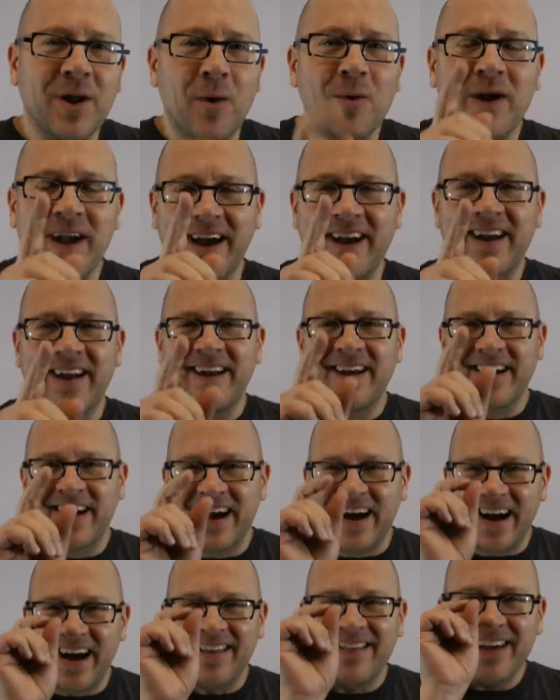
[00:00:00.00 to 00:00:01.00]
Okay.
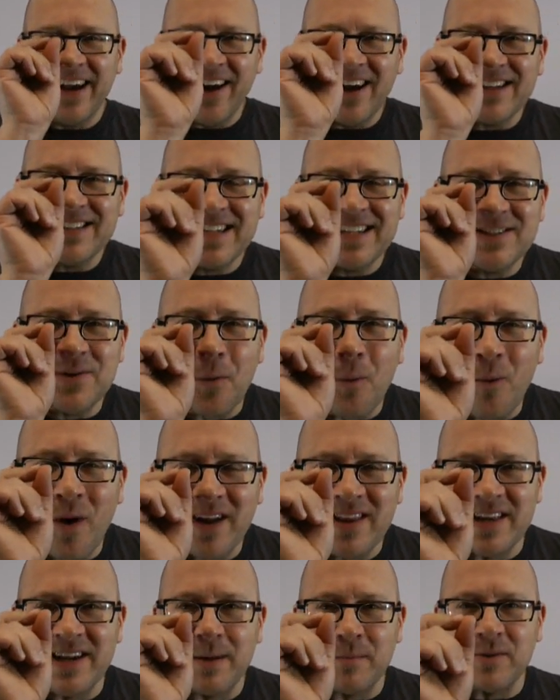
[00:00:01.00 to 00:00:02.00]
I think I got a sense of
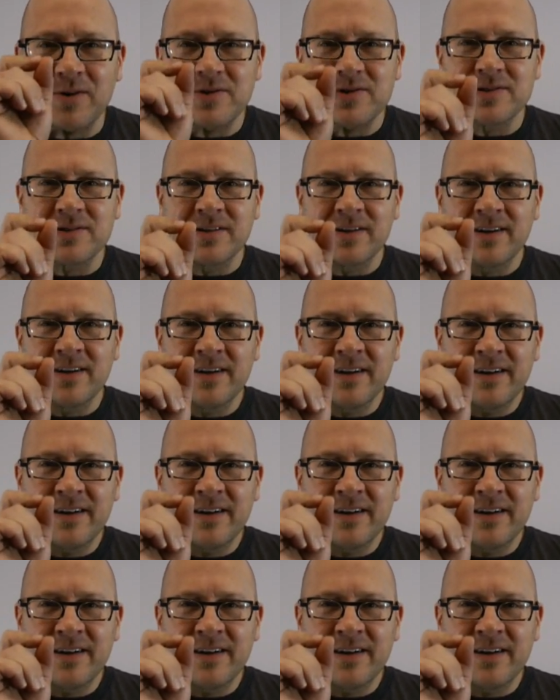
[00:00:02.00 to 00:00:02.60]
one of the numbers.